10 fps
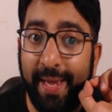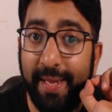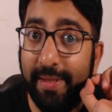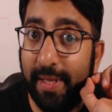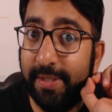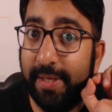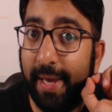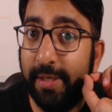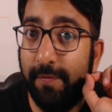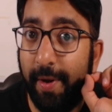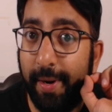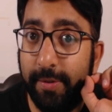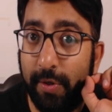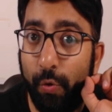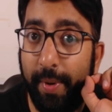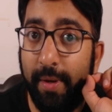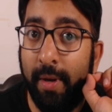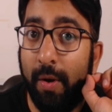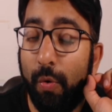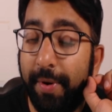In this case, we are assuming
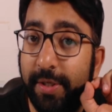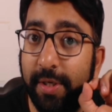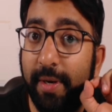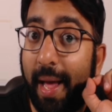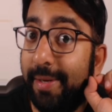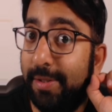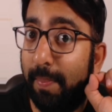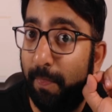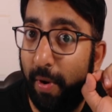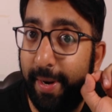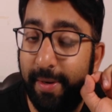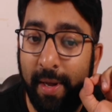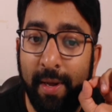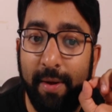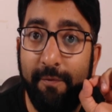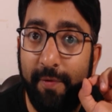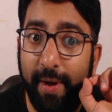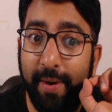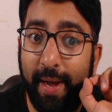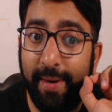origin as the point
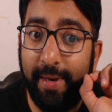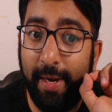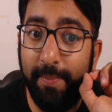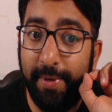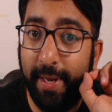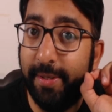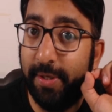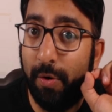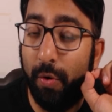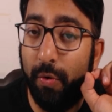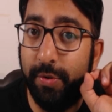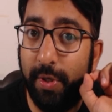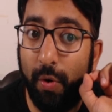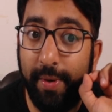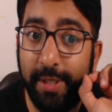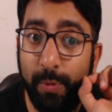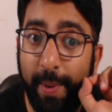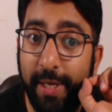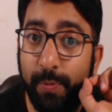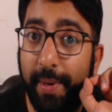where at time t is equal to 0,
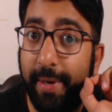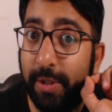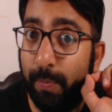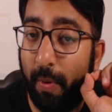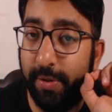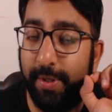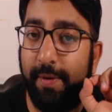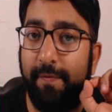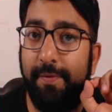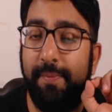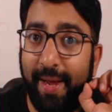displacement is positive.